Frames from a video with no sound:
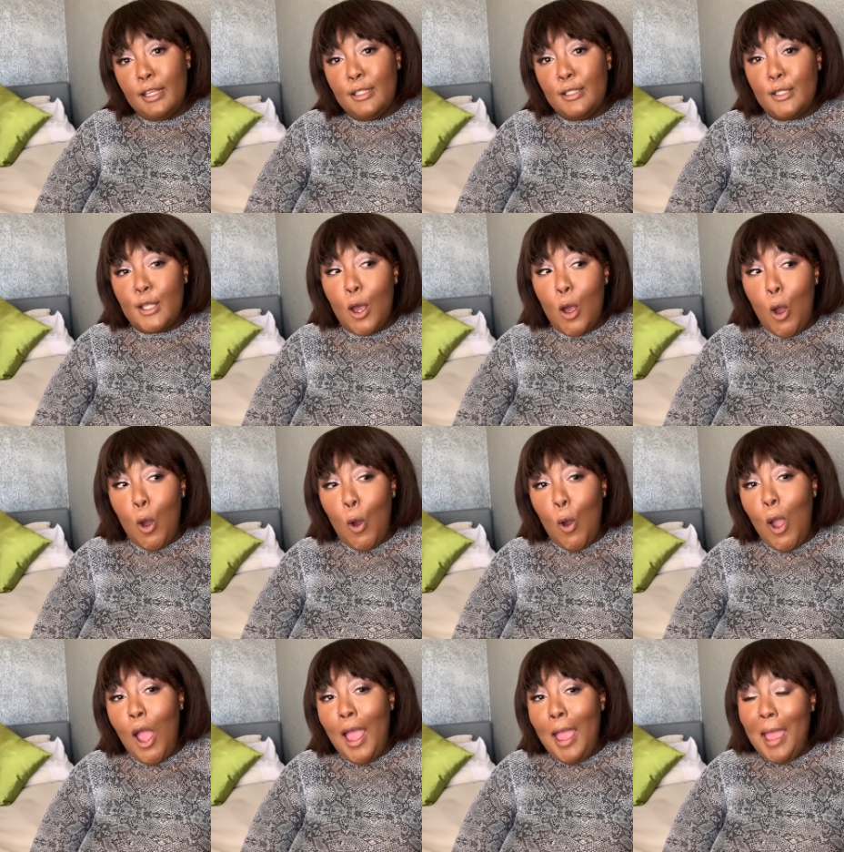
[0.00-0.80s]
So
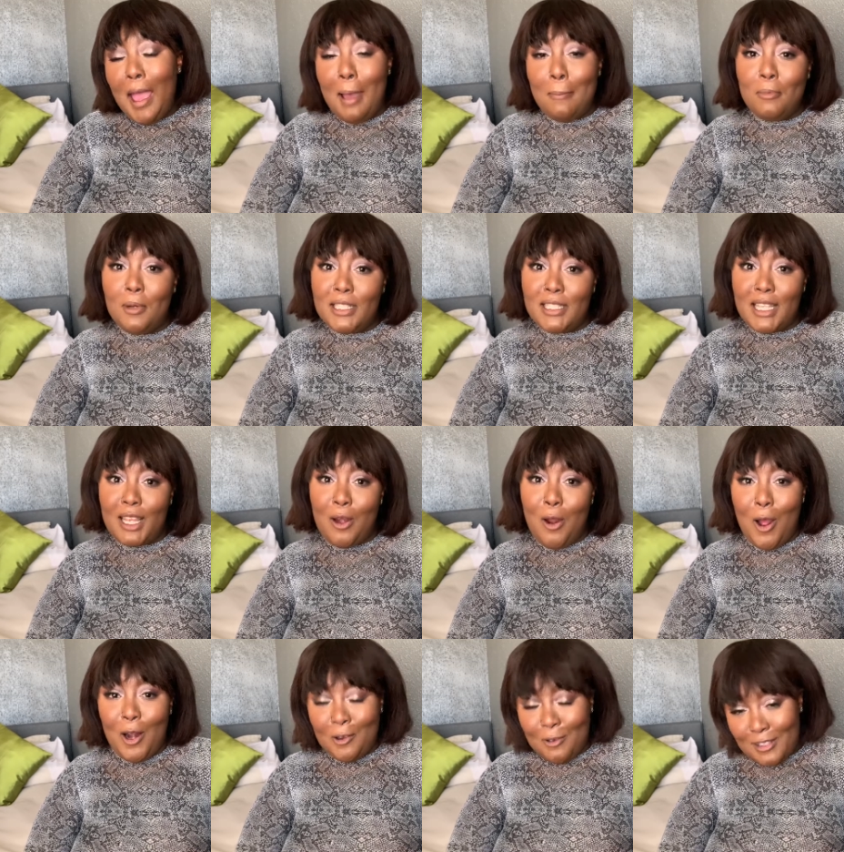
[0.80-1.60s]
I put some
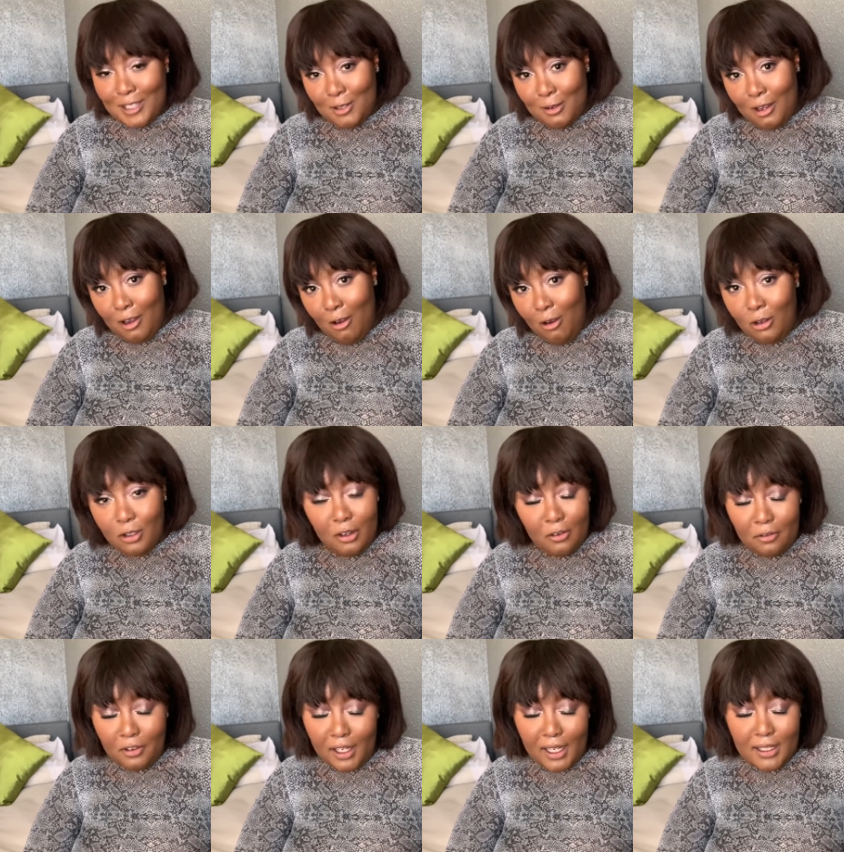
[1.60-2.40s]
onwards go. Don't
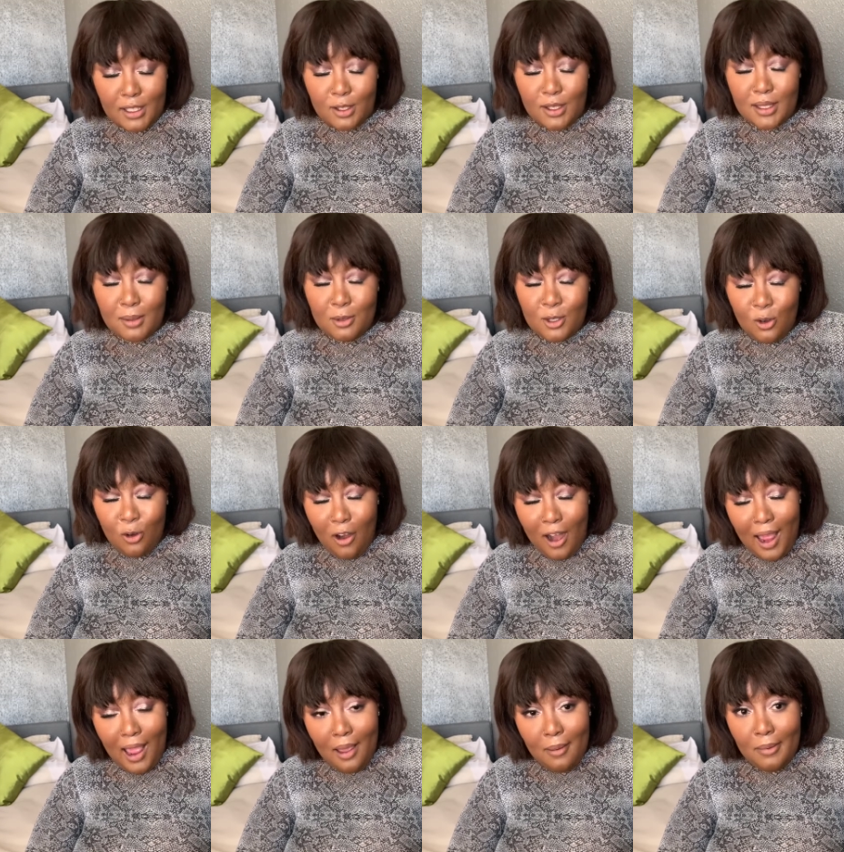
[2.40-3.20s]
forget to
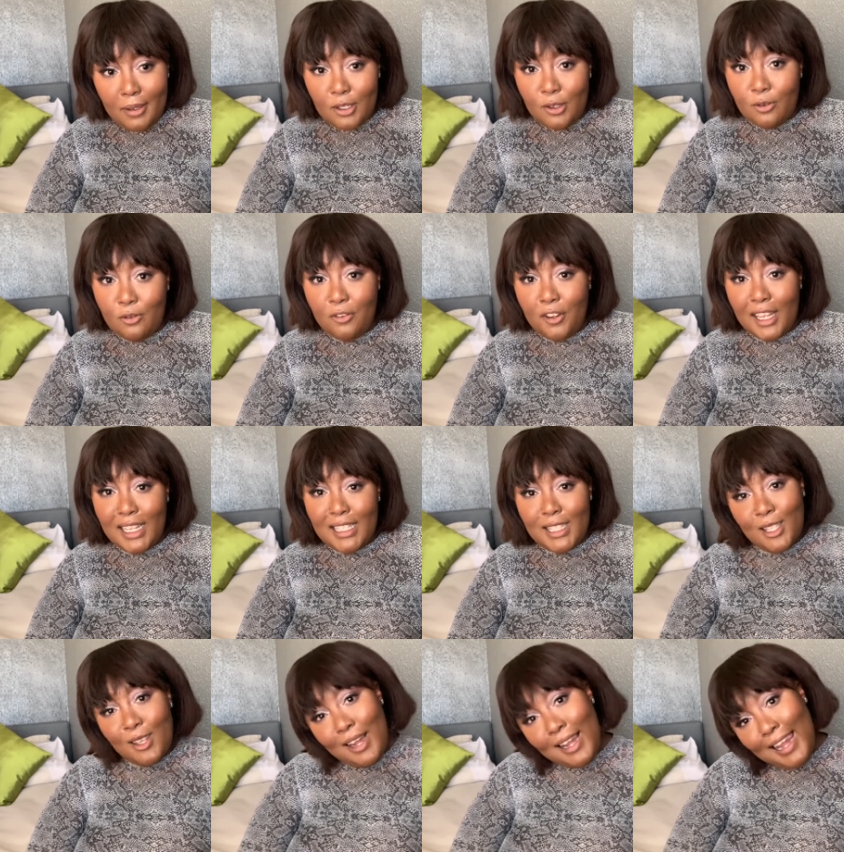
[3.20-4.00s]
subscribe. Don't forget
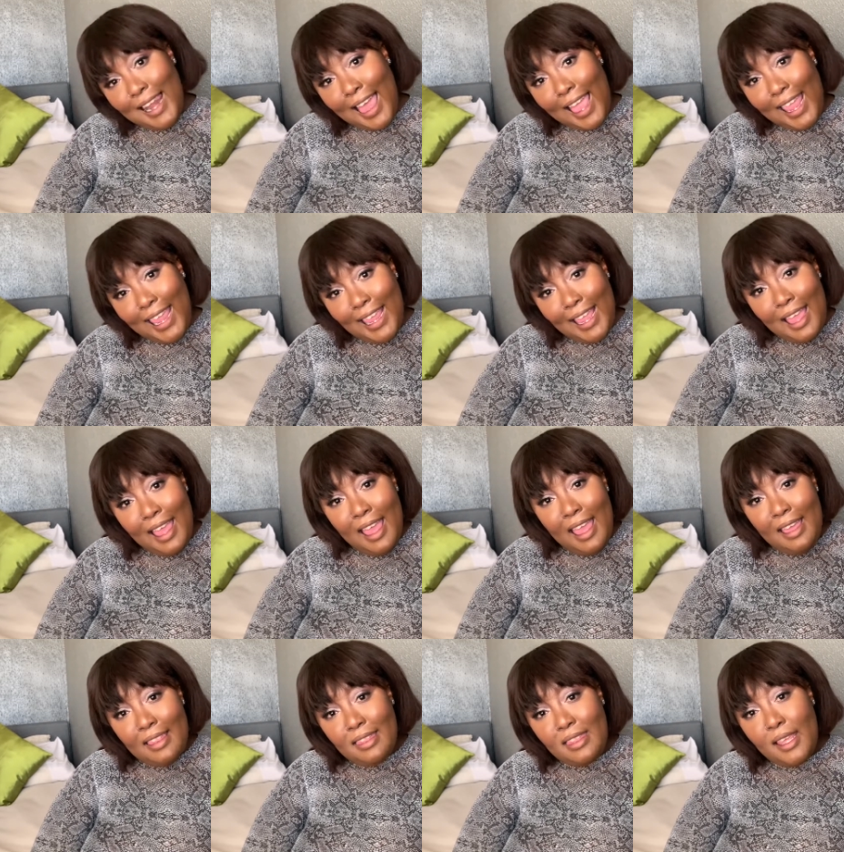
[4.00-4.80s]
to like
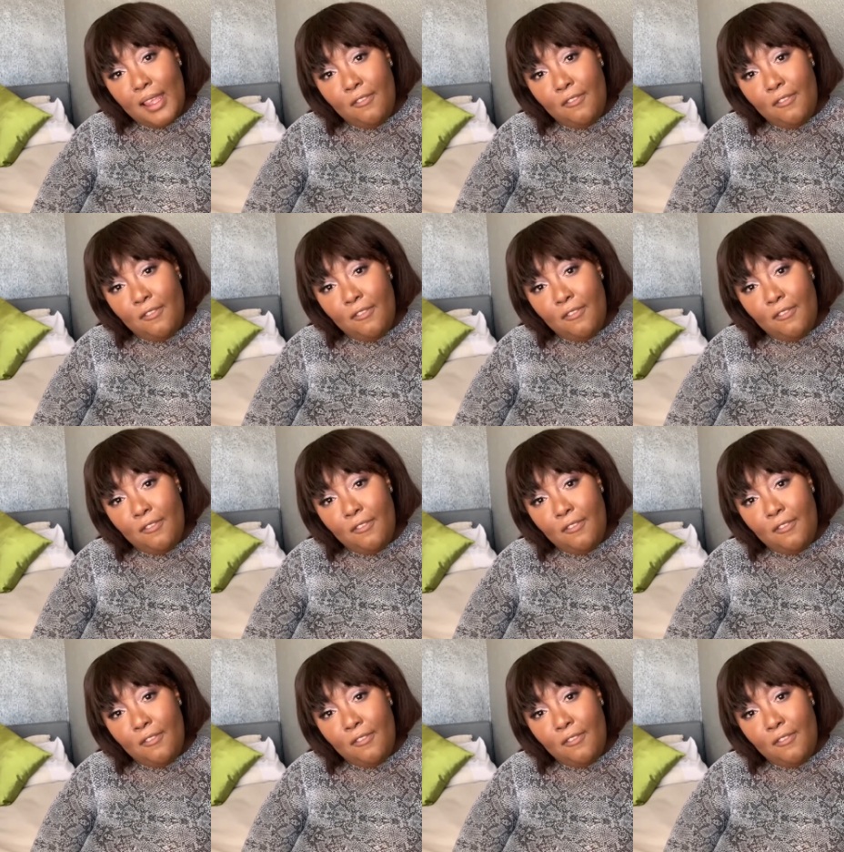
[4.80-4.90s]
the